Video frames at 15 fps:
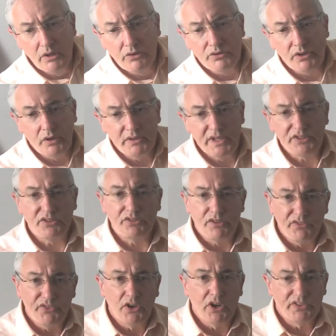So this is the
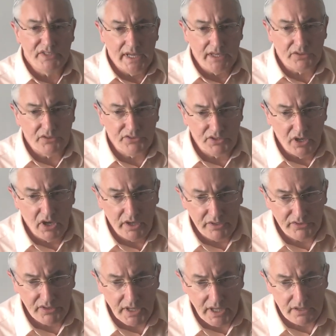first
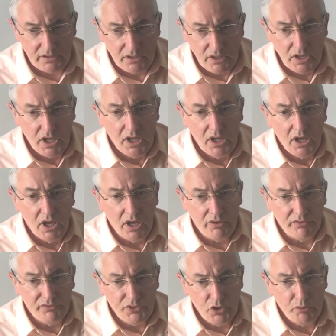exercise then. A
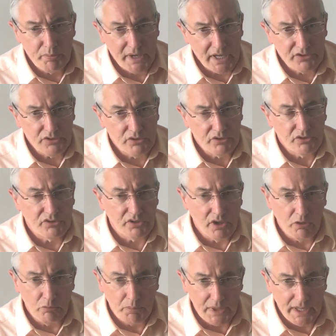few patterns
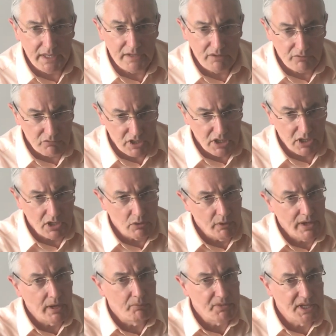I'll play
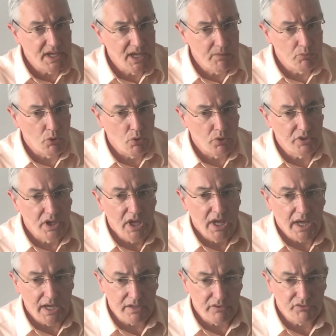going up the keyboard
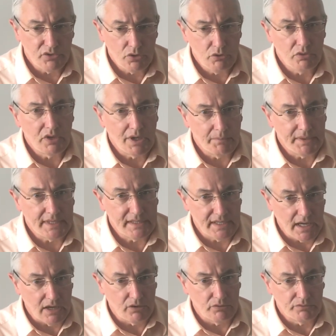and a few coming
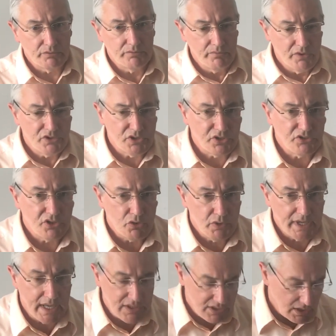down, just so you
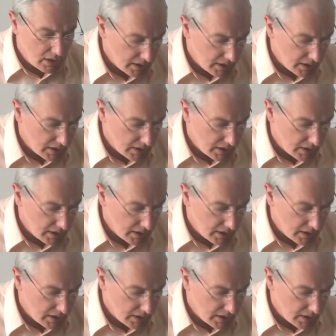get the